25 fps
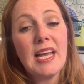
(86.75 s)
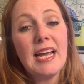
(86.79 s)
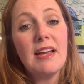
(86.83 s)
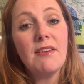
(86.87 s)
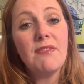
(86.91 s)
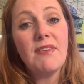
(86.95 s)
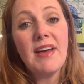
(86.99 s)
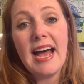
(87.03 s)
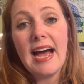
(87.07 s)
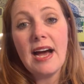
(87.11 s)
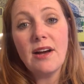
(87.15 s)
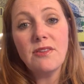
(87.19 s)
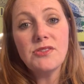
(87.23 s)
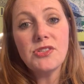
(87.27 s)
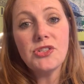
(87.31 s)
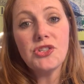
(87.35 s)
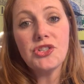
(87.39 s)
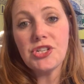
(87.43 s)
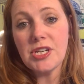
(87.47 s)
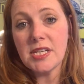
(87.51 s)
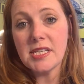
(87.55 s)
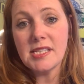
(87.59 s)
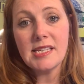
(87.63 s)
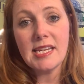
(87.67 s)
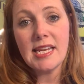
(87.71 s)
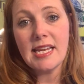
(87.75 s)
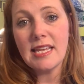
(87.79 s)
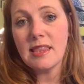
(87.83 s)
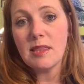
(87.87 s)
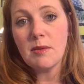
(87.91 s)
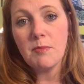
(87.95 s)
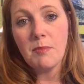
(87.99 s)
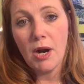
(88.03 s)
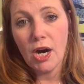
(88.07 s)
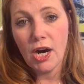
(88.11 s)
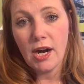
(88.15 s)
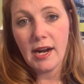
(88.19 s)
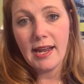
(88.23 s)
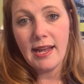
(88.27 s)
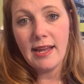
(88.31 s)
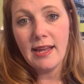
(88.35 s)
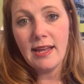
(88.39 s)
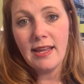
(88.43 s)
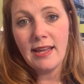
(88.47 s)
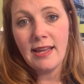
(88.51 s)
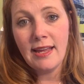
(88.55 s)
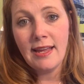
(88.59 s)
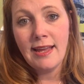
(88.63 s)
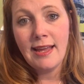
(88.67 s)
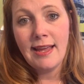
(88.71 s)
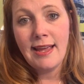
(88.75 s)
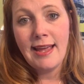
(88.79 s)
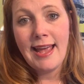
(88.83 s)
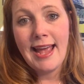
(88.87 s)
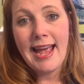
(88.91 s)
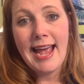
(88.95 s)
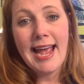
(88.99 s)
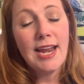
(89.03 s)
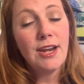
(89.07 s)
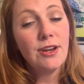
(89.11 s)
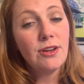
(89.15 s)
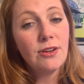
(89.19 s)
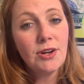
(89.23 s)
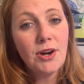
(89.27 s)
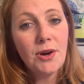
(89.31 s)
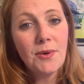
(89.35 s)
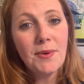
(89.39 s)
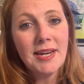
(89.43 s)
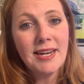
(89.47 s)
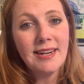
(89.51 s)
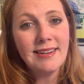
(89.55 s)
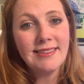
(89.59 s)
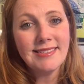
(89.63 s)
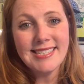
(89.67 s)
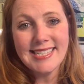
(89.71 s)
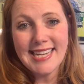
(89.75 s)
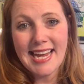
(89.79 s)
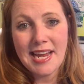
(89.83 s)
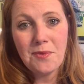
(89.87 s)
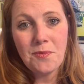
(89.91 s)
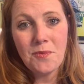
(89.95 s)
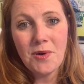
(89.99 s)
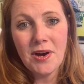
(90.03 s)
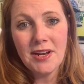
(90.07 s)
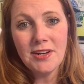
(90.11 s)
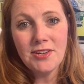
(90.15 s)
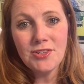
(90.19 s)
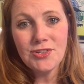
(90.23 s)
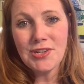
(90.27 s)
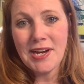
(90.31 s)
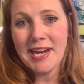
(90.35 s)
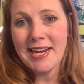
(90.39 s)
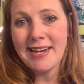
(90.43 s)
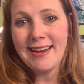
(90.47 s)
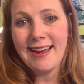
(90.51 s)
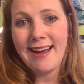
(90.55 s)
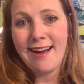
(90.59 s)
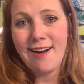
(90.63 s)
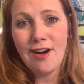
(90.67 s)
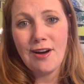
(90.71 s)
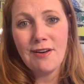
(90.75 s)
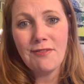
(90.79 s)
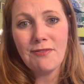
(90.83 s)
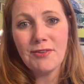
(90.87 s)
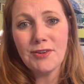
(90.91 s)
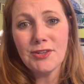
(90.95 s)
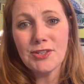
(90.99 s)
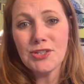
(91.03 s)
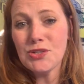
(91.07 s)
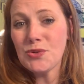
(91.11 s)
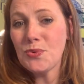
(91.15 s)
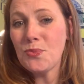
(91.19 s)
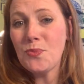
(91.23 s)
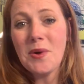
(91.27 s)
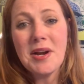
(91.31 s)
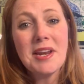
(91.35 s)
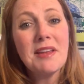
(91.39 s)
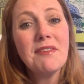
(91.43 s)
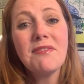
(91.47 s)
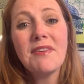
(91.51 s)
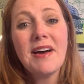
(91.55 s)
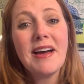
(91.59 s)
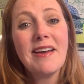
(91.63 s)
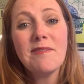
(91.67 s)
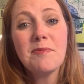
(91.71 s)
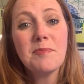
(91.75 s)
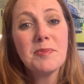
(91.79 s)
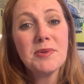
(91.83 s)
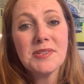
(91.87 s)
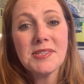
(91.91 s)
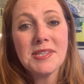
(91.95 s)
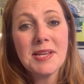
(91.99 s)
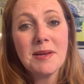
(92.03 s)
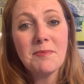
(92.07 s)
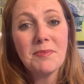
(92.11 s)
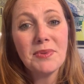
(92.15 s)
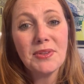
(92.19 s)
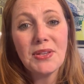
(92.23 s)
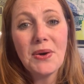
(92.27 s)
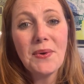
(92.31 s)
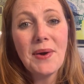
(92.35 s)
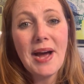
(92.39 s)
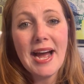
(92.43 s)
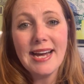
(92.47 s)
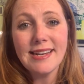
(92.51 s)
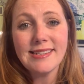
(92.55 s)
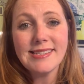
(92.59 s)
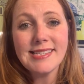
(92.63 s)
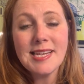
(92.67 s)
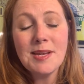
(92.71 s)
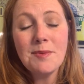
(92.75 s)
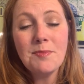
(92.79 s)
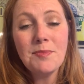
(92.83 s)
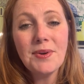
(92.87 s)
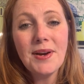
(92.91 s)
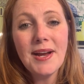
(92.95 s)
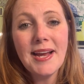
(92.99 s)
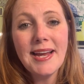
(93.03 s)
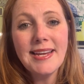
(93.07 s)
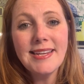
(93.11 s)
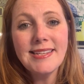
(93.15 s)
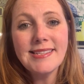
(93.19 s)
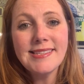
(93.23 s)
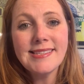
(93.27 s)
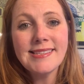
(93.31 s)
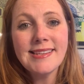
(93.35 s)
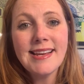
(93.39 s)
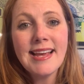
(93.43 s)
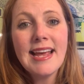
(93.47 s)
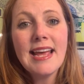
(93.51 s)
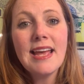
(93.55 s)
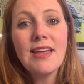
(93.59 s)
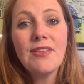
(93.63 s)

If a house just hit the market and you go in on day one trying to offer 25% below asking price,